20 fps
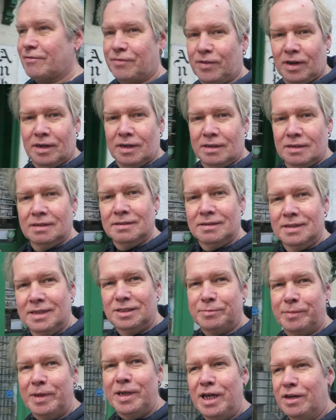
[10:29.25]
Ever?
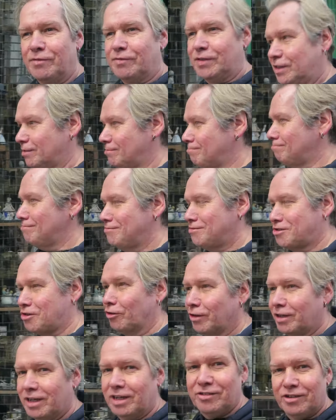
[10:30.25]
It's been here for
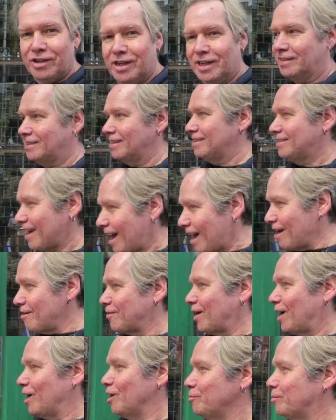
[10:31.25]
donkey's years. Is it
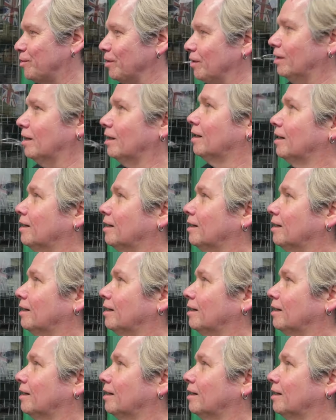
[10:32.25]
ever open?